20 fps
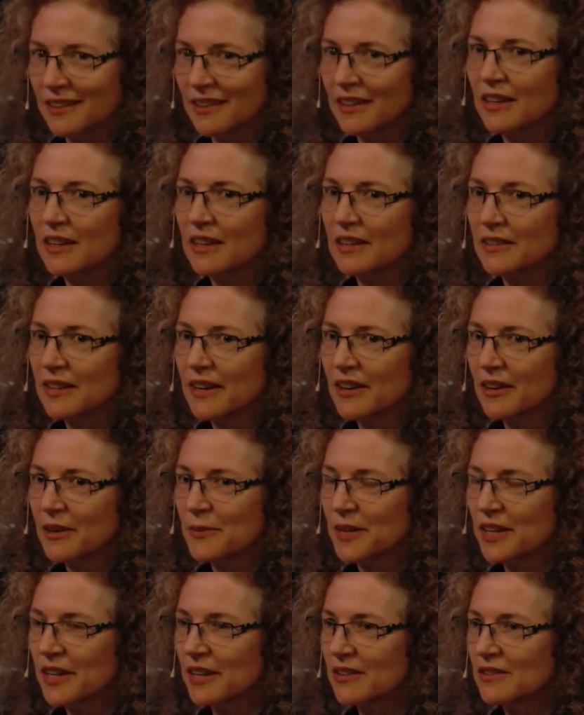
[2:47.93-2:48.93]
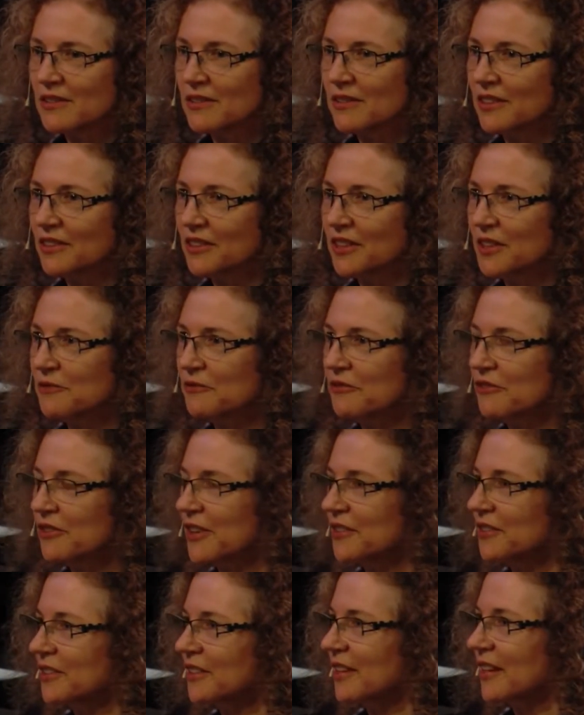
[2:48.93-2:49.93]
And now I'm engaging the lymph
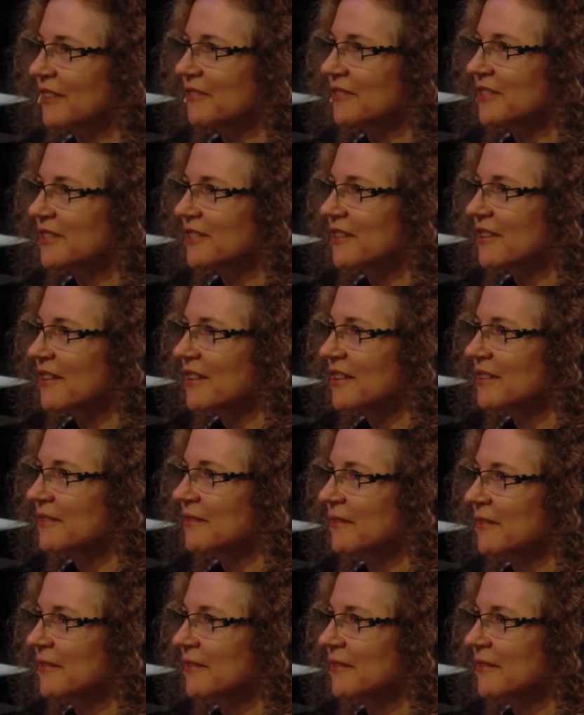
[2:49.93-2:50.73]
on the left side.